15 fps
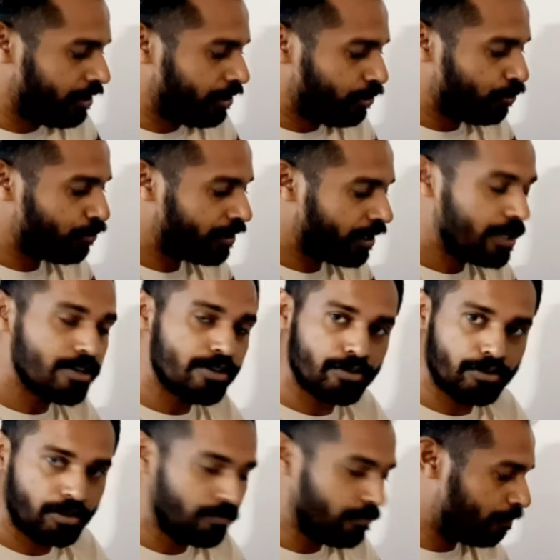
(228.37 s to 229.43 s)
You can
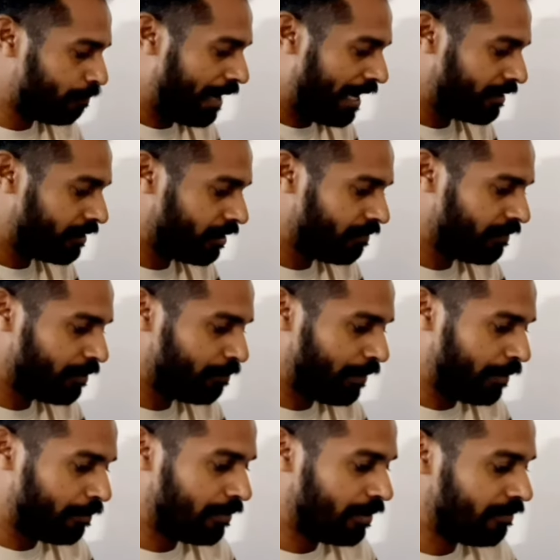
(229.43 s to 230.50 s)
draw pattern with
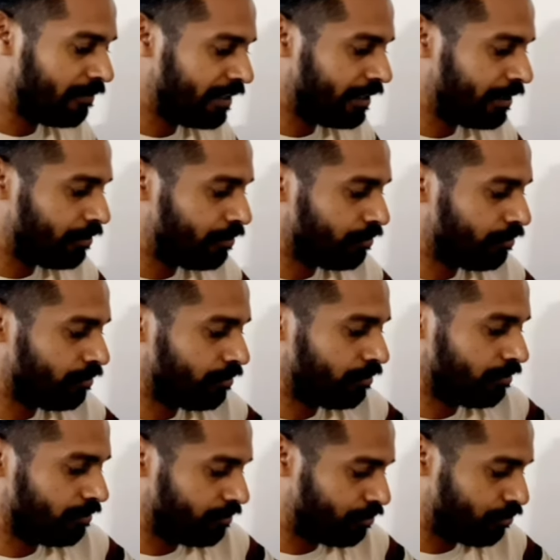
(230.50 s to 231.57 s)
paper. We need to
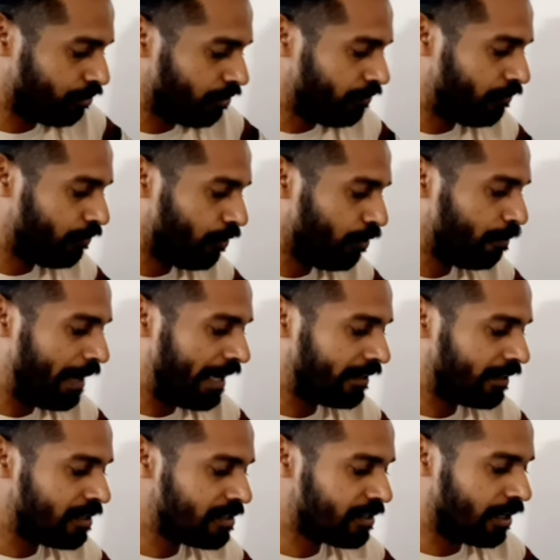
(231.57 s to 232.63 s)
draw 4
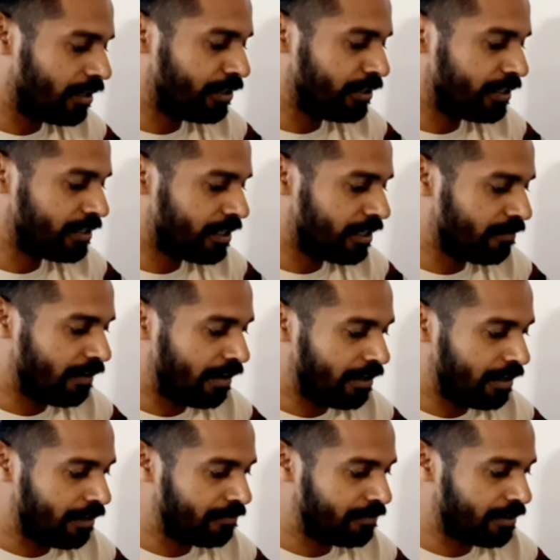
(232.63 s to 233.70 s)
patterns continuously, one
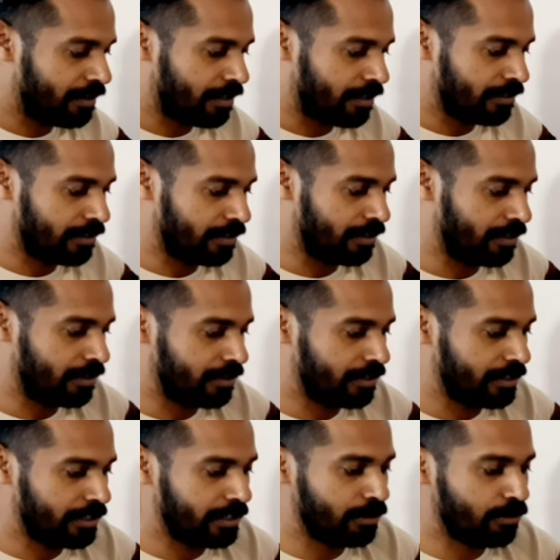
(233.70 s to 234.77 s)
after another.
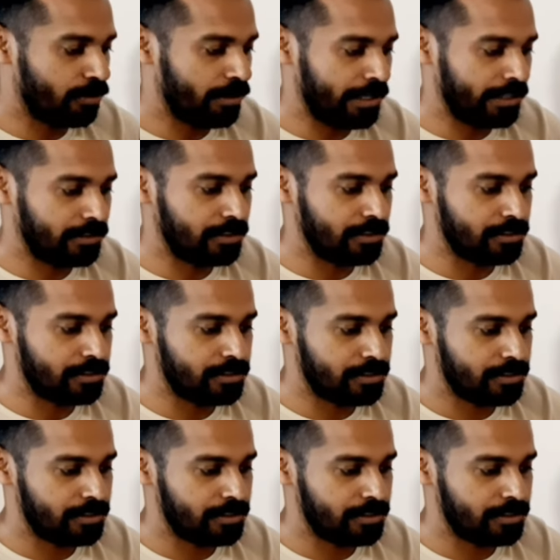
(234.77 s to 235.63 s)
It will go like this